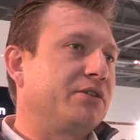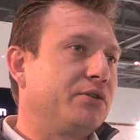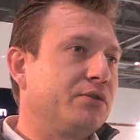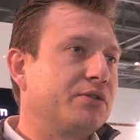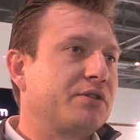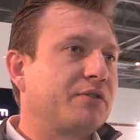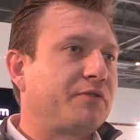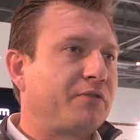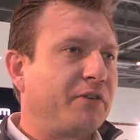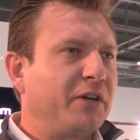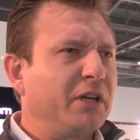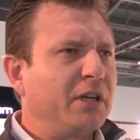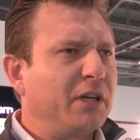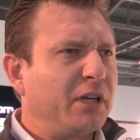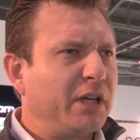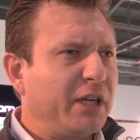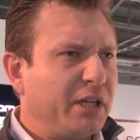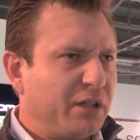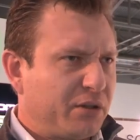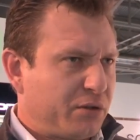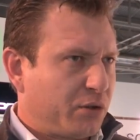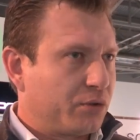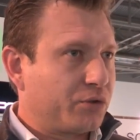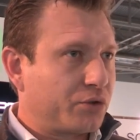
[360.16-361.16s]
the user feel
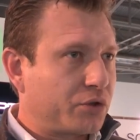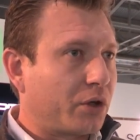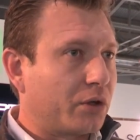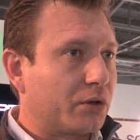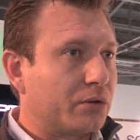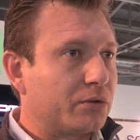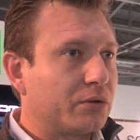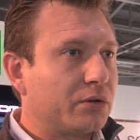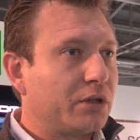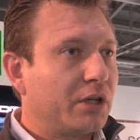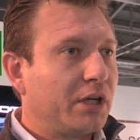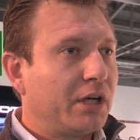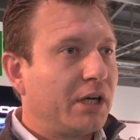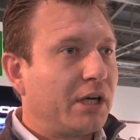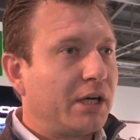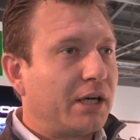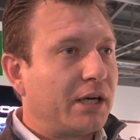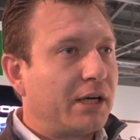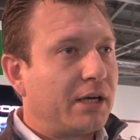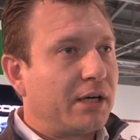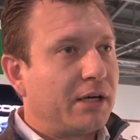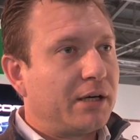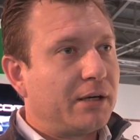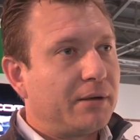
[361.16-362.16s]
in control.
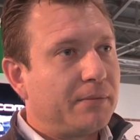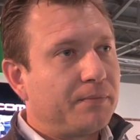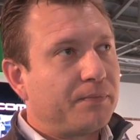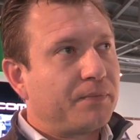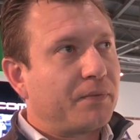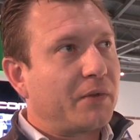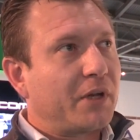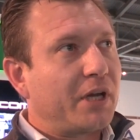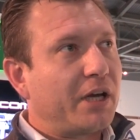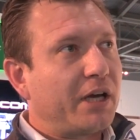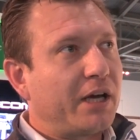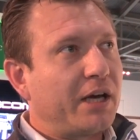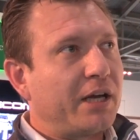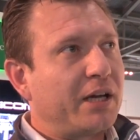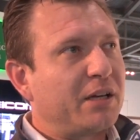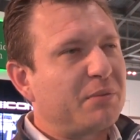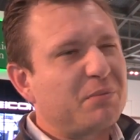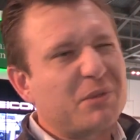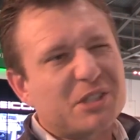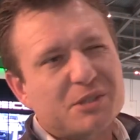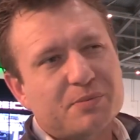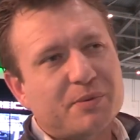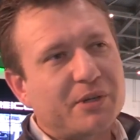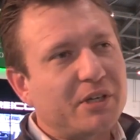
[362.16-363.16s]
Um, and
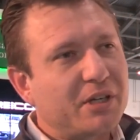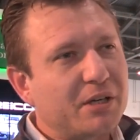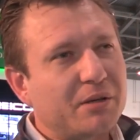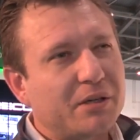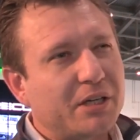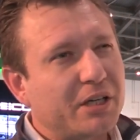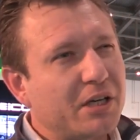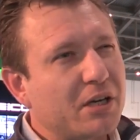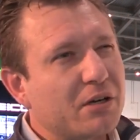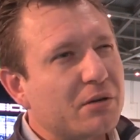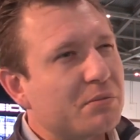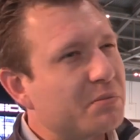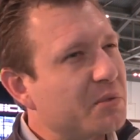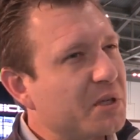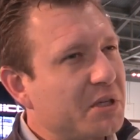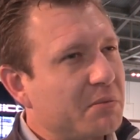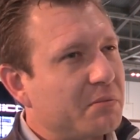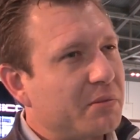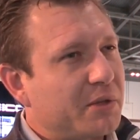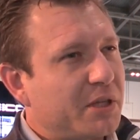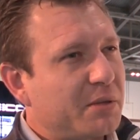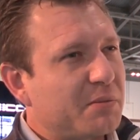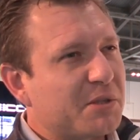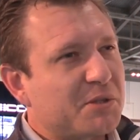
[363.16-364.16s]
it must be, you know,
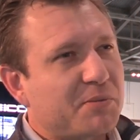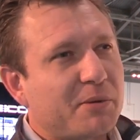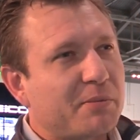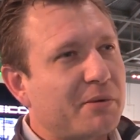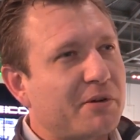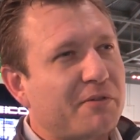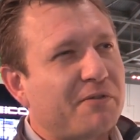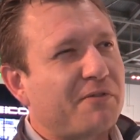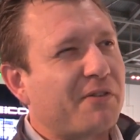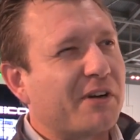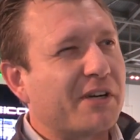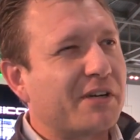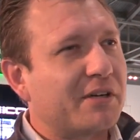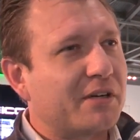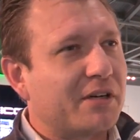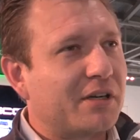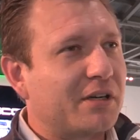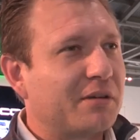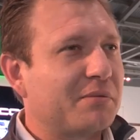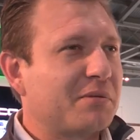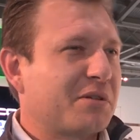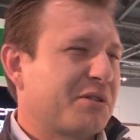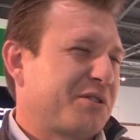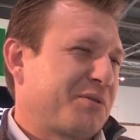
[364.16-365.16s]
there must be a bit of fun.
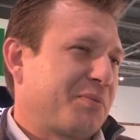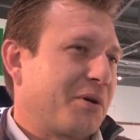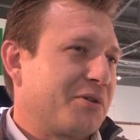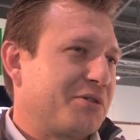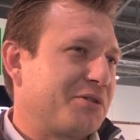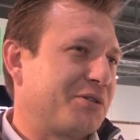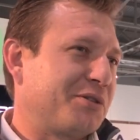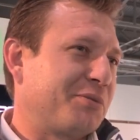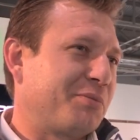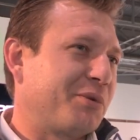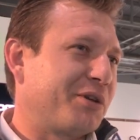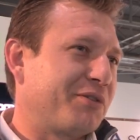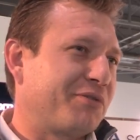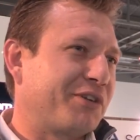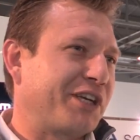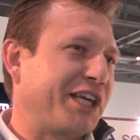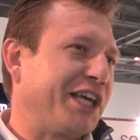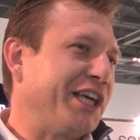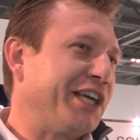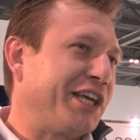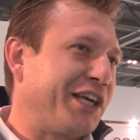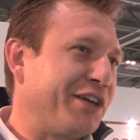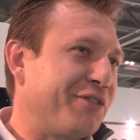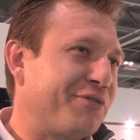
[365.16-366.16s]
I suppose it's a bit of a
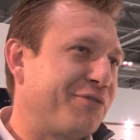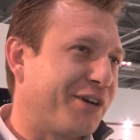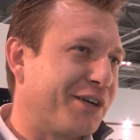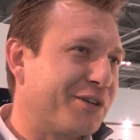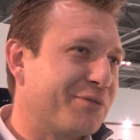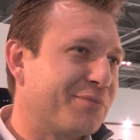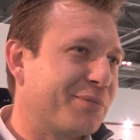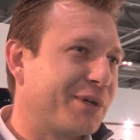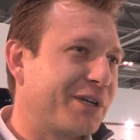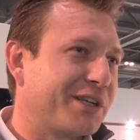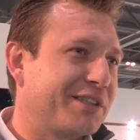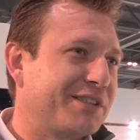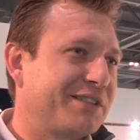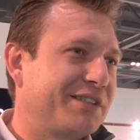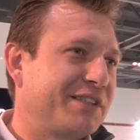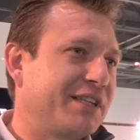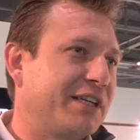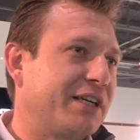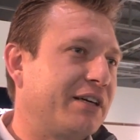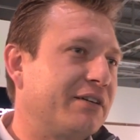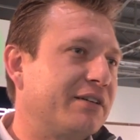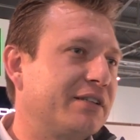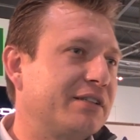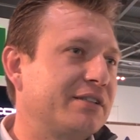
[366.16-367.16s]
geeky fun, but it's,
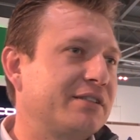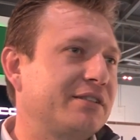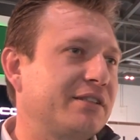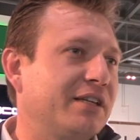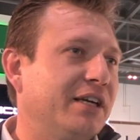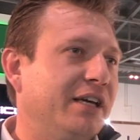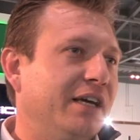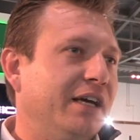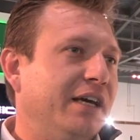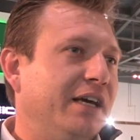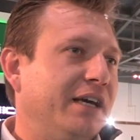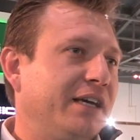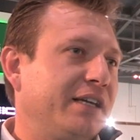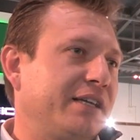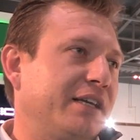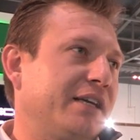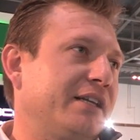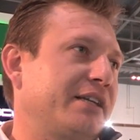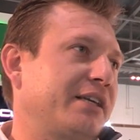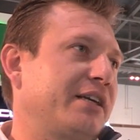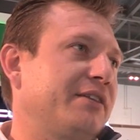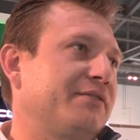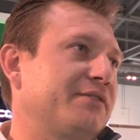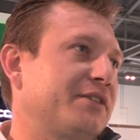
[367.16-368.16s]
you know, it's, it,
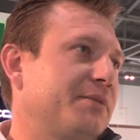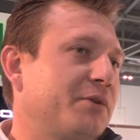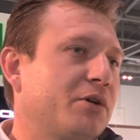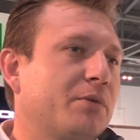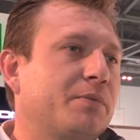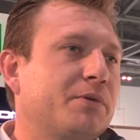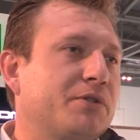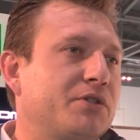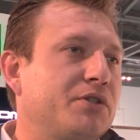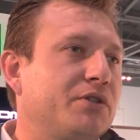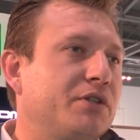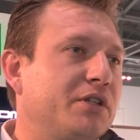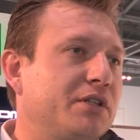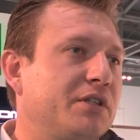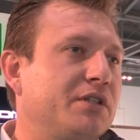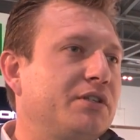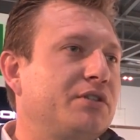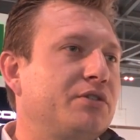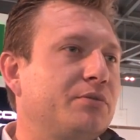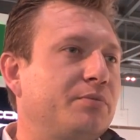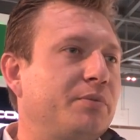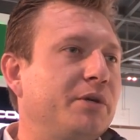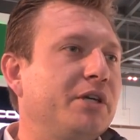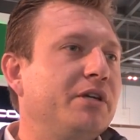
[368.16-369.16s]
it gives them the opportunity
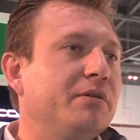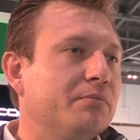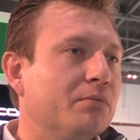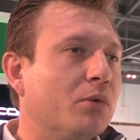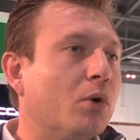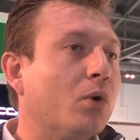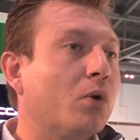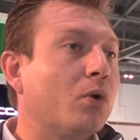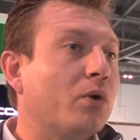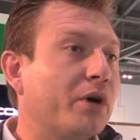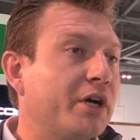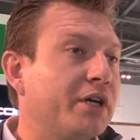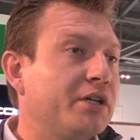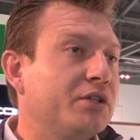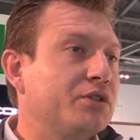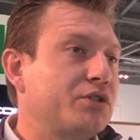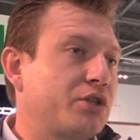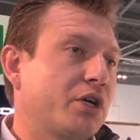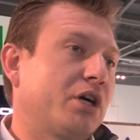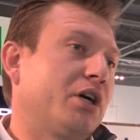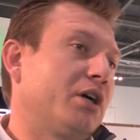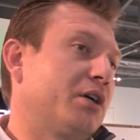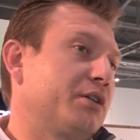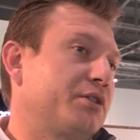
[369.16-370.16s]
to be more in
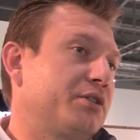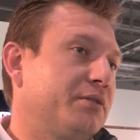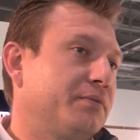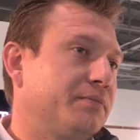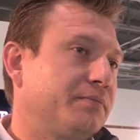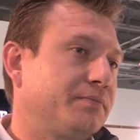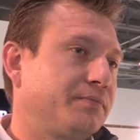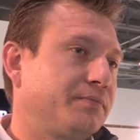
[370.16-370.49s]
charge.